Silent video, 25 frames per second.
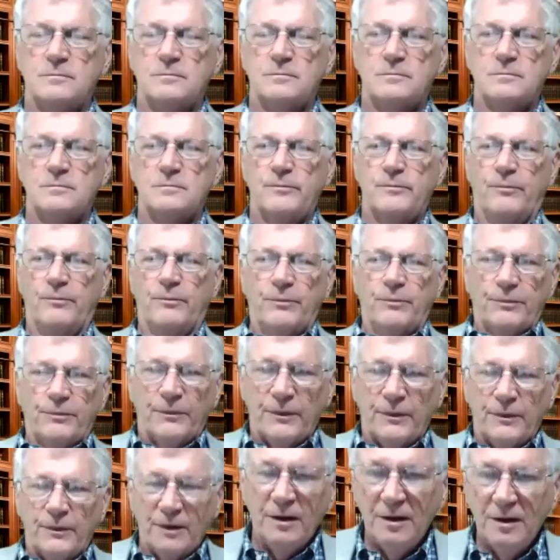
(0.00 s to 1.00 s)
instead
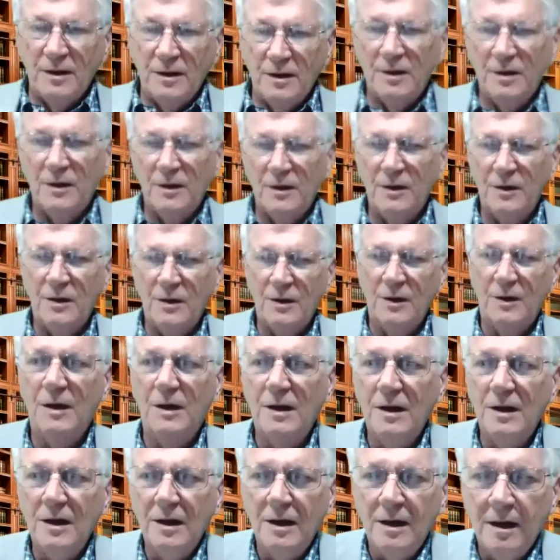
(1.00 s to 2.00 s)
of just staying
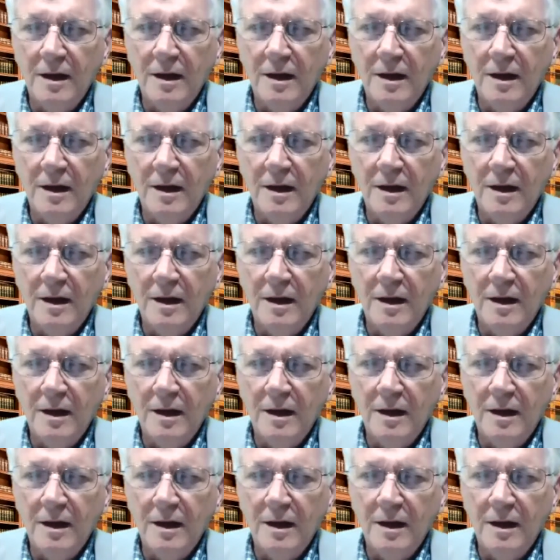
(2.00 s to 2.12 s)
focused.